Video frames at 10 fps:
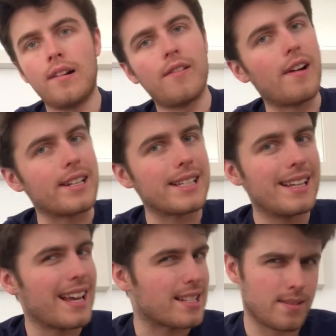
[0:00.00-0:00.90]
Right,
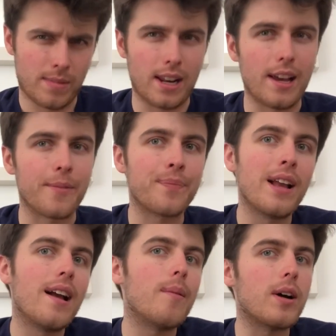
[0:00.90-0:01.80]
yes, hello,
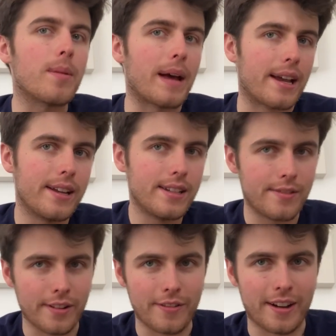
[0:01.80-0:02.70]
and welcome back to
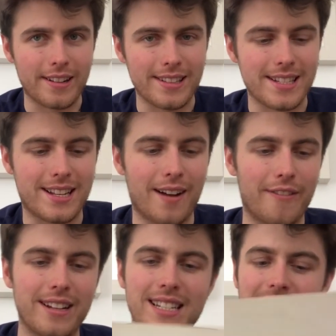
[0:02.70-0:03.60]
Free Final
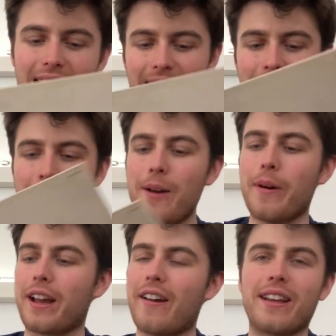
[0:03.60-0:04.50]
Discovery. Today
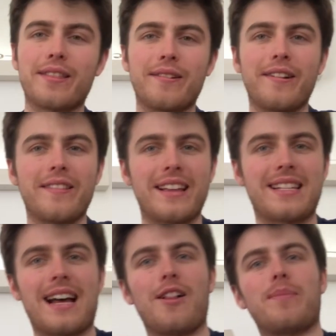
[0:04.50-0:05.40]
we're going through
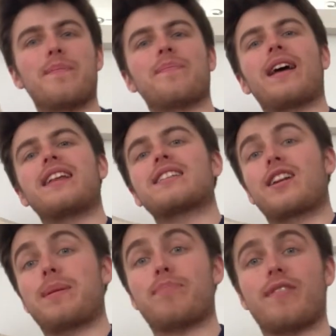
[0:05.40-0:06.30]
this album, and it's
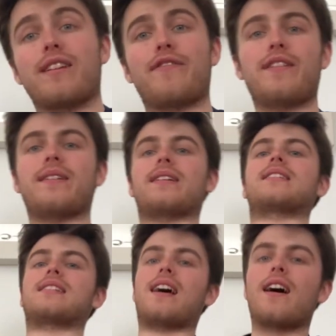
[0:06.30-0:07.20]
going to be brief.
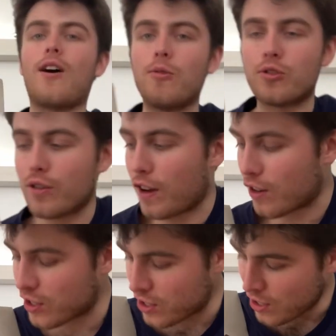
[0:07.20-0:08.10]
It's uh,
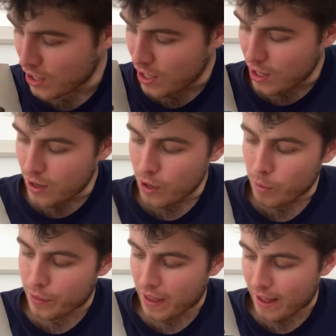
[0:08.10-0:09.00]
Ultravox
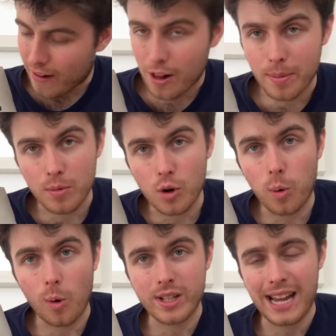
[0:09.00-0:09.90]
with their album
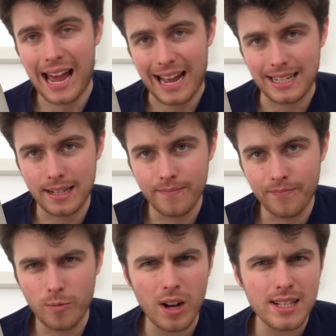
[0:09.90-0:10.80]
Quartet.
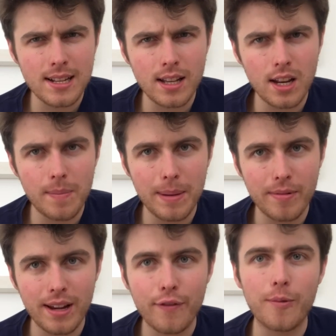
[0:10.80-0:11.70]
Why is it going to be
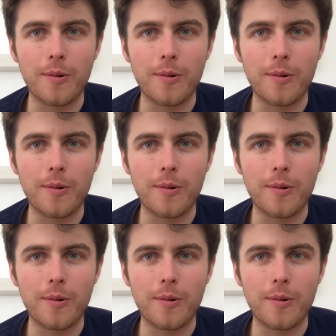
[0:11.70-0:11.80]
brief?